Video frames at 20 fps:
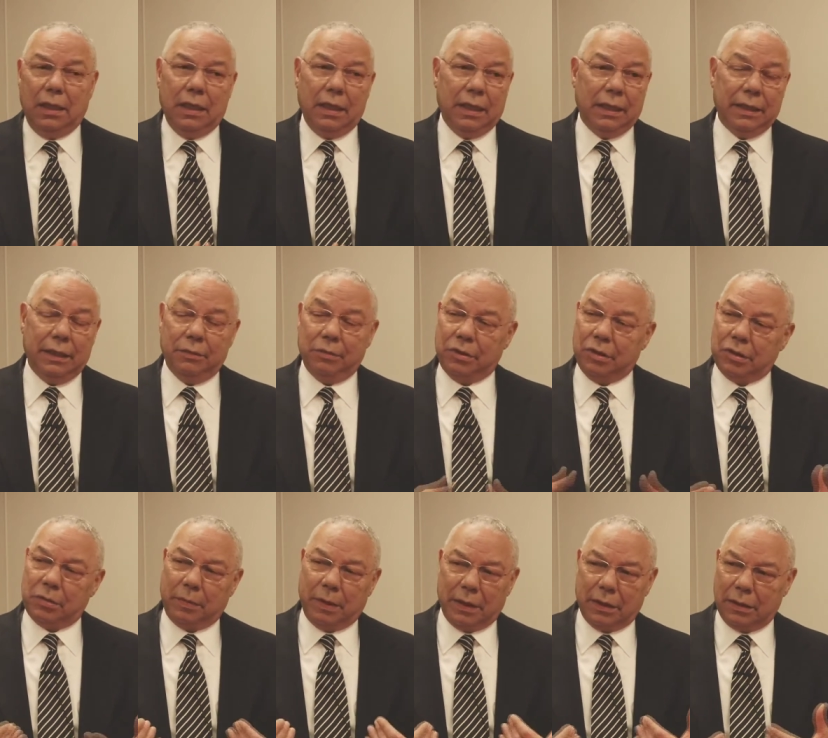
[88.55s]
And they were
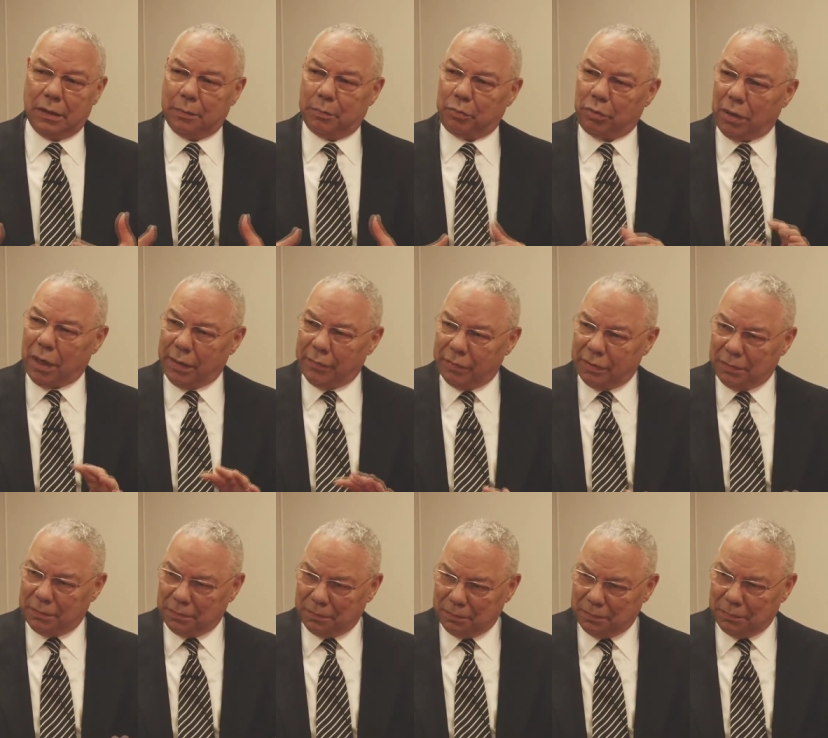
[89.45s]
just my little private
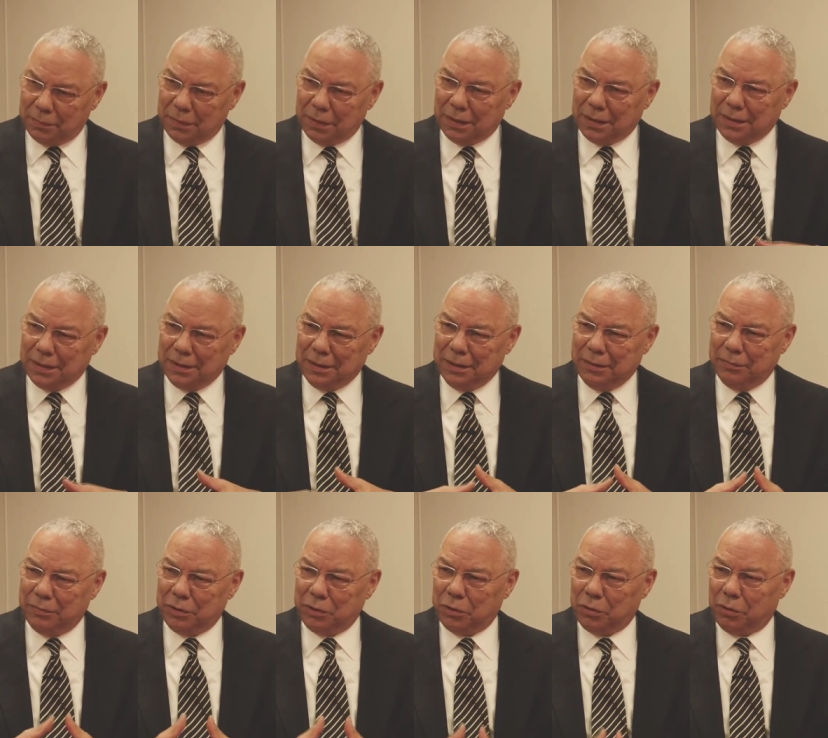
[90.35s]
uh,
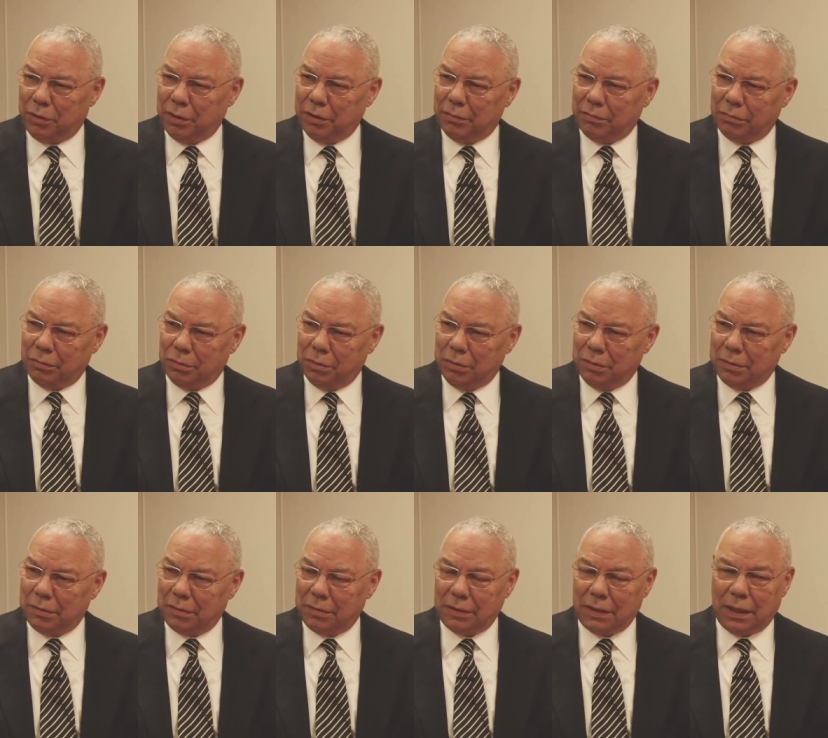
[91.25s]
inventory of
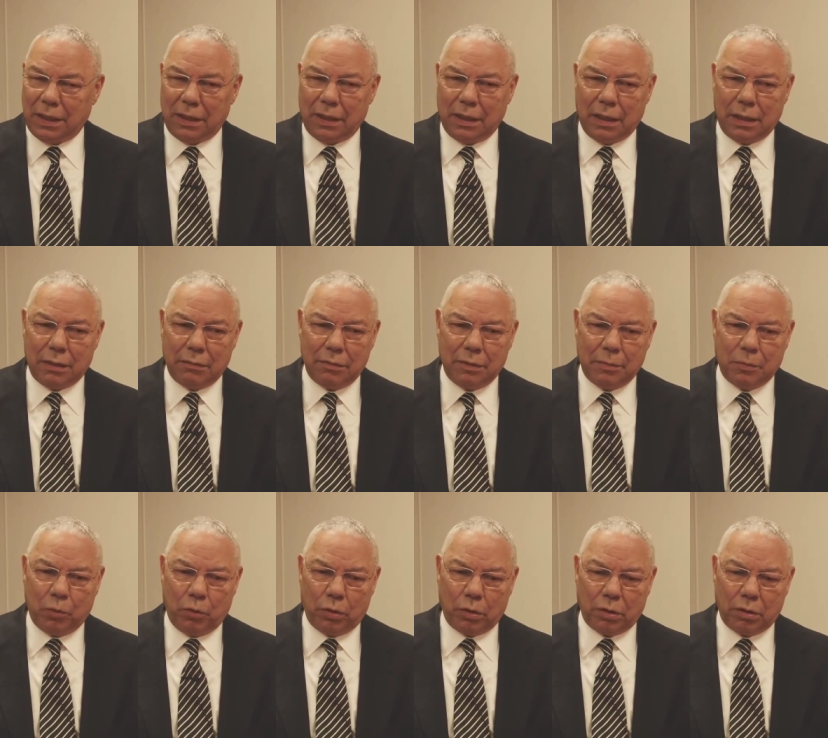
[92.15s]
rules. And then a
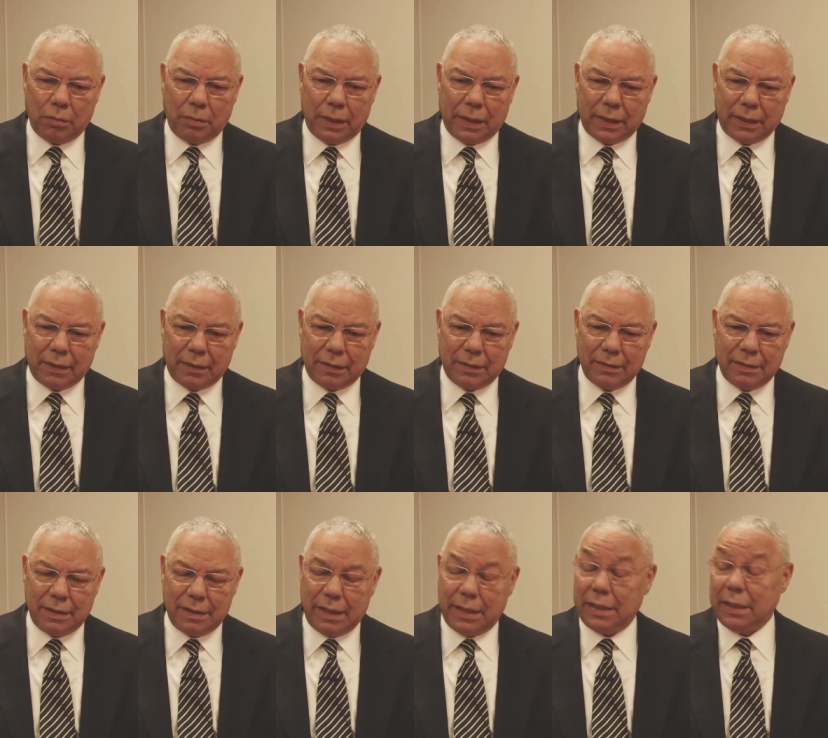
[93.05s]
reporter back in
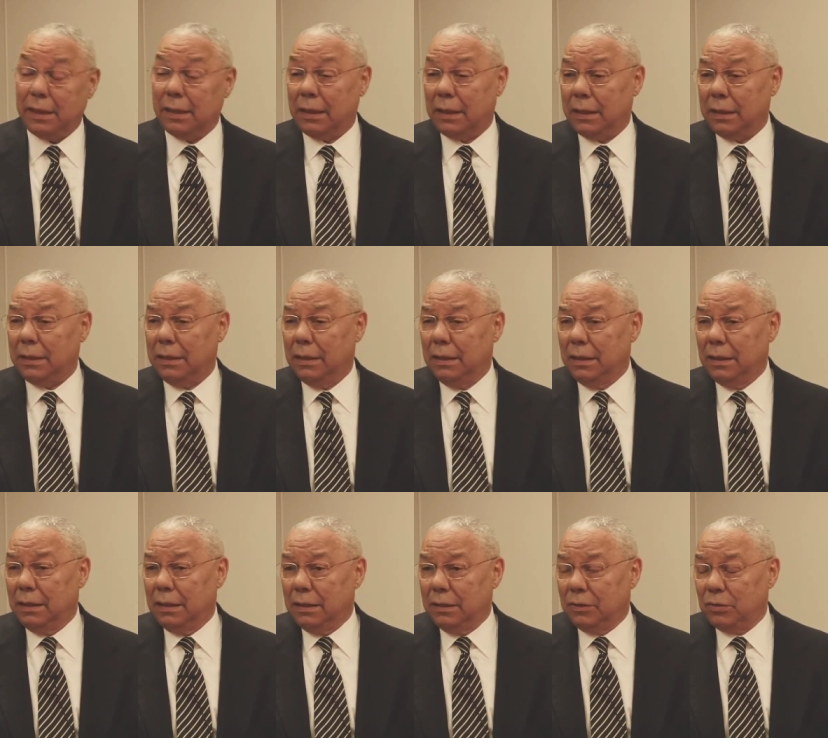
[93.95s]
1989
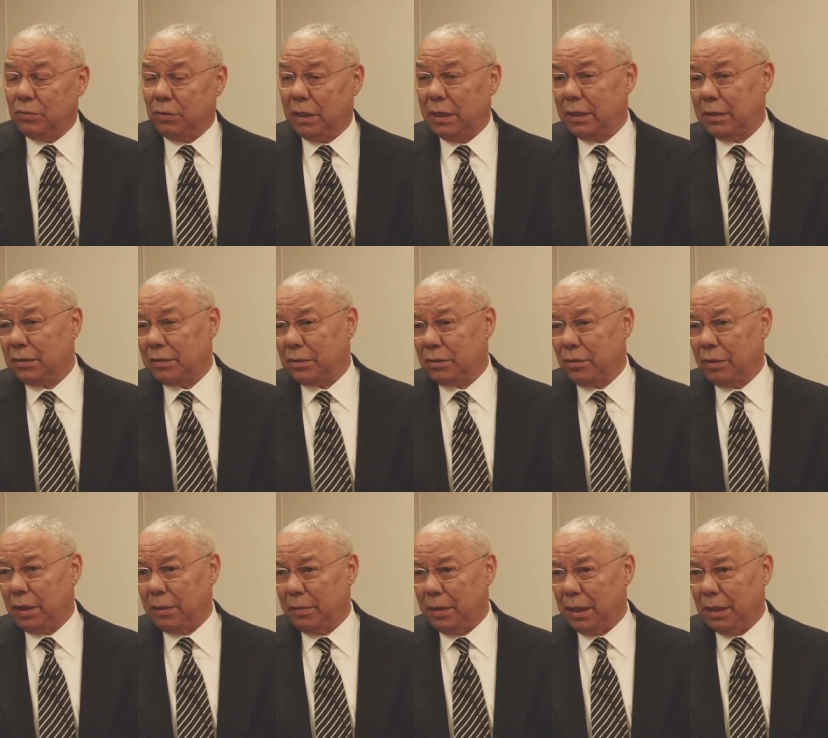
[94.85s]
was writing a
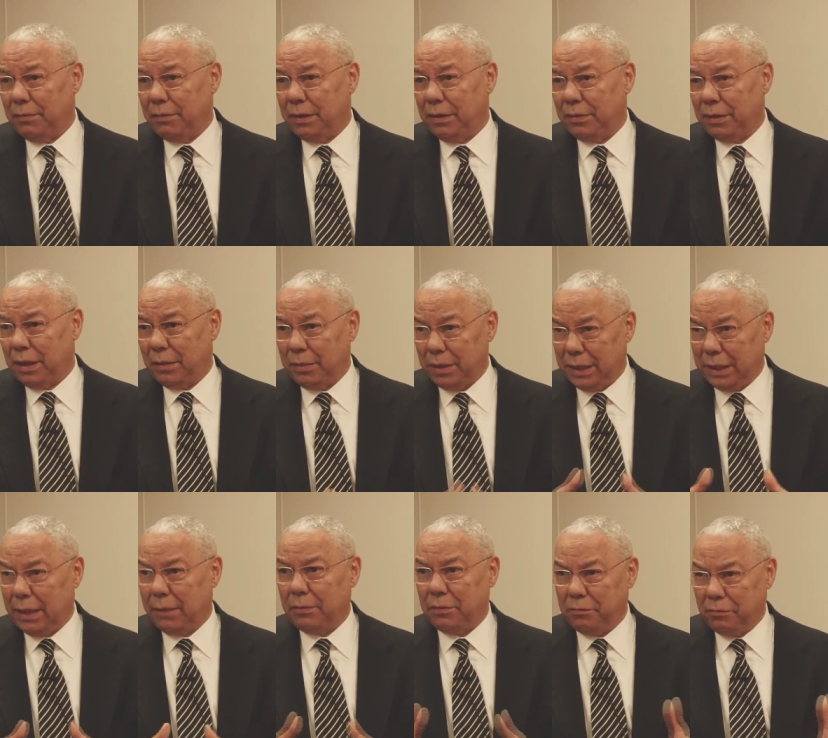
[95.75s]
story about me when I
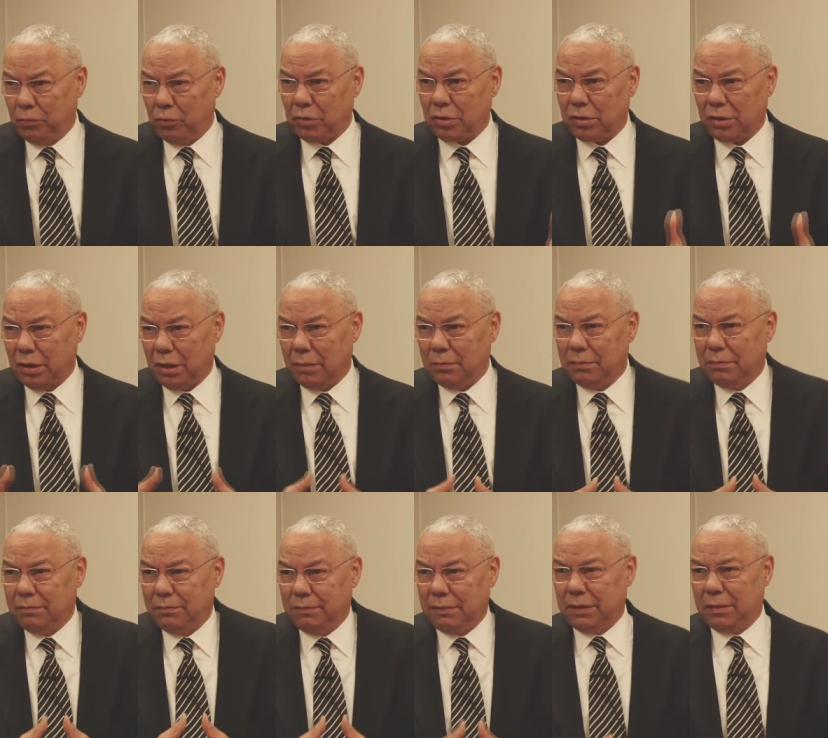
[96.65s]
became the FORSCOM
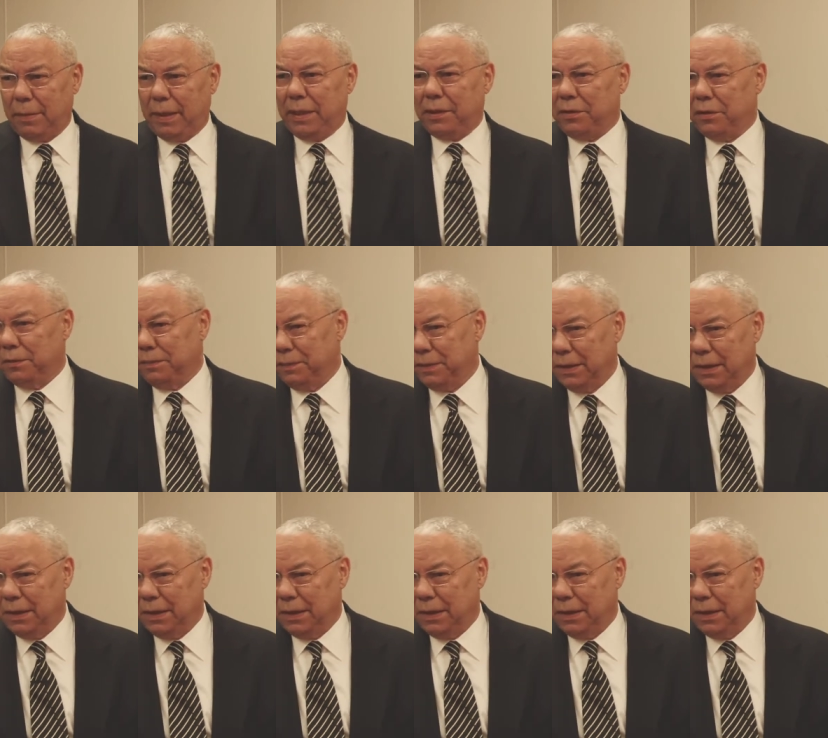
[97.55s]
commander.